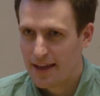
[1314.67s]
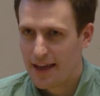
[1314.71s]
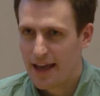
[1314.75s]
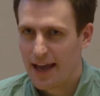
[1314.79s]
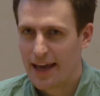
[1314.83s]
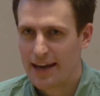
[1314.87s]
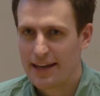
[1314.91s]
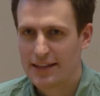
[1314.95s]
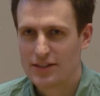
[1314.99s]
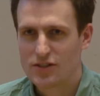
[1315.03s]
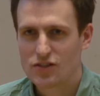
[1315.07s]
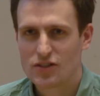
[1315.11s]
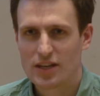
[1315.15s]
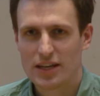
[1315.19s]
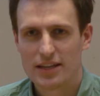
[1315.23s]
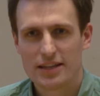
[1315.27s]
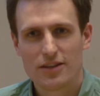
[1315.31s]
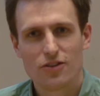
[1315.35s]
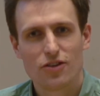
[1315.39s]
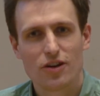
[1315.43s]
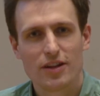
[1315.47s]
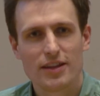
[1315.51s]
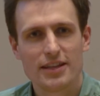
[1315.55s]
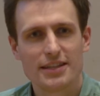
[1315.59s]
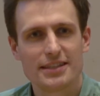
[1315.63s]
And he said,
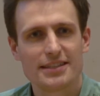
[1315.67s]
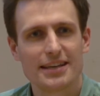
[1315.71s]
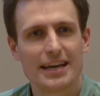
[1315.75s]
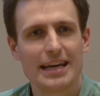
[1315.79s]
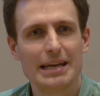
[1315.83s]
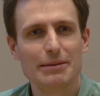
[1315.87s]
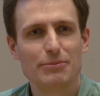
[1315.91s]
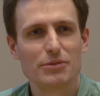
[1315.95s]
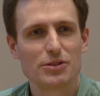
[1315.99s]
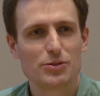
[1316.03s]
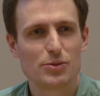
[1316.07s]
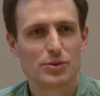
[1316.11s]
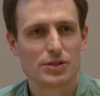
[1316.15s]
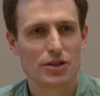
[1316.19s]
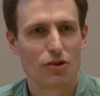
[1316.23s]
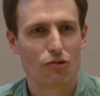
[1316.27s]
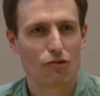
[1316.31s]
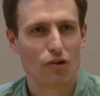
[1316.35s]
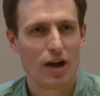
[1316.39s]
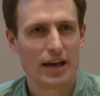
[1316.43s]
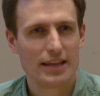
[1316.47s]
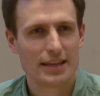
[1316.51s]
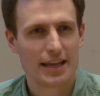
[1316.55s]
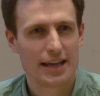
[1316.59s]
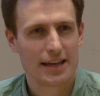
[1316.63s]
you know, at the time this was a
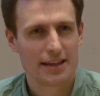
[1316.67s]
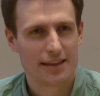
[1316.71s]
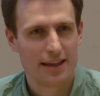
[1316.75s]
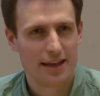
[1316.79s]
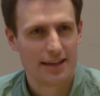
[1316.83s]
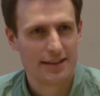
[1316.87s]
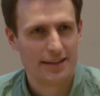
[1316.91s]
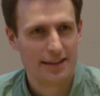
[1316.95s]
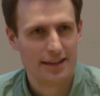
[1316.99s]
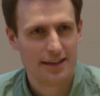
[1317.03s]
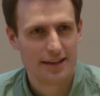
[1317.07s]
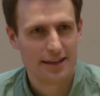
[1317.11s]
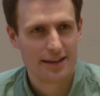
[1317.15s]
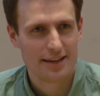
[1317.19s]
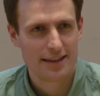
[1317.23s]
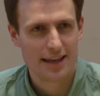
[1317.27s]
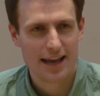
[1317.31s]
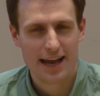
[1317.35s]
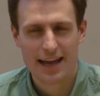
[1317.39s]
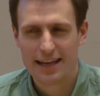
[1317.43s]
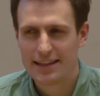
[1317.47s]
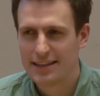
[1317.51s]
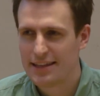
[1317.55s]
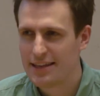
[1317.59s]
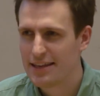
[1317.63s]
radical idea, the
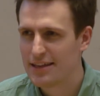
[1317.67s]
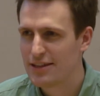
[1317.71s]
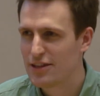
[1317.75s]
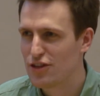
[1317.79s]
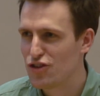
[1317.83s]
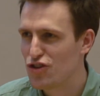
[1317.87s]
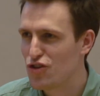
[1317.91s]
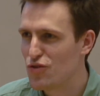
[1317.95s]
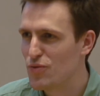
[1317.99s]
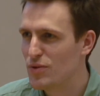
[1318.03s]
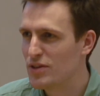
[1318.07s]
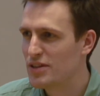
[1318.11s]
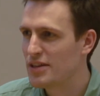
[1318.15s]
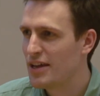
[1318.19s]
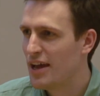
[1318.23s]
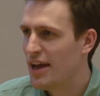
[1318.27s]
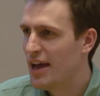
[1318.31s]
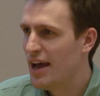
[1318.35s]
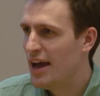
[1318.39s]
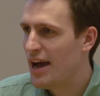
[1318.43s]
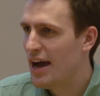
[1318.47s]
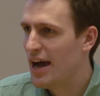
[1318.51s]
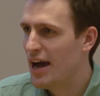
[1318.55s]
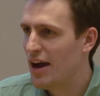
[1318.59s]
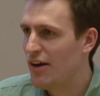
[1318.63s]
idea that you would
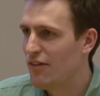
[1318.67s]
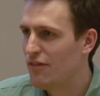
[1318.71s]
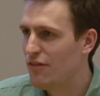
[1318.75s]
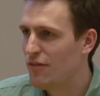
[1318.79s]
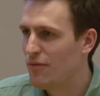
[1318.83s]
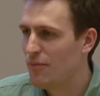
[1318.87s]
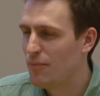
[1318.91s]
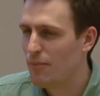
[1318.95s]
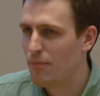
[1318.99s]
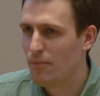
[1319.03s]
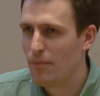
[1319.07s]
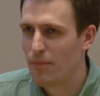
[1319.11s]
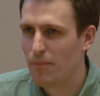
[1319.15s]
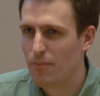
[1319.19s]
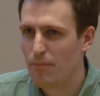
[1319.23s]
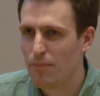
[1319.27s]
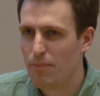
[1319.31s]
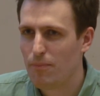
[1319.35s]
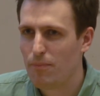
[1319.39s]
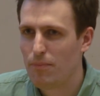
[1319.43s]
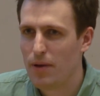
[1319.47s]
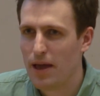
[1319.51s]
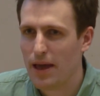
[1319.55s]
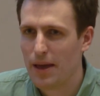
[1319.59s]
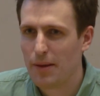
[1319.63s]
have
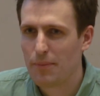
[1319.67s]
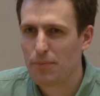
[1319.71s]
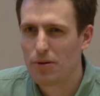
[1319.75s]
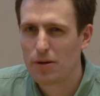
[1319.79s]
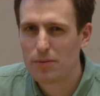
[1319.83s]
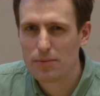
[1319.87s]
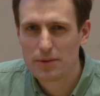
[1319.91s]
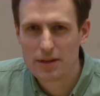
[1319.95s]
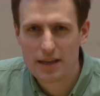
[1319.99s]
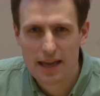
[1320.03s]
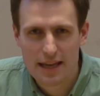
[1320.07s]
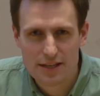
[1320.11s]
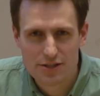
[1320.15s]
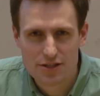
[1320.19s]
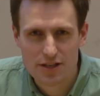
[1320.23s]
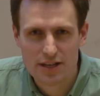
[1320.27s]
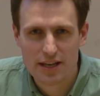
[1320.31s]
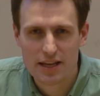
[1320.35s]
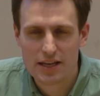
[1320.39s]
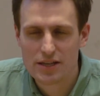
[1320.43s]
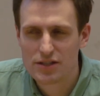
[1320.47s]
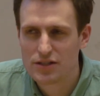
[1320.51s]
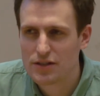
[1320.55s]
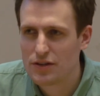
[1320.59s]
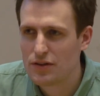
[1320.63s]
public
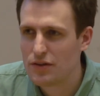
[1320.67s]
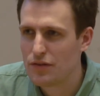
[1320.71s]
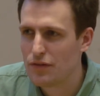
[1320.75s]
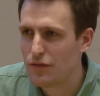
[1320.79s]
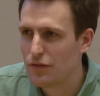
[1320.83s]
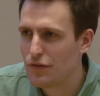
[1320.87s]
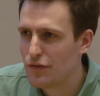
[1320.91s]
education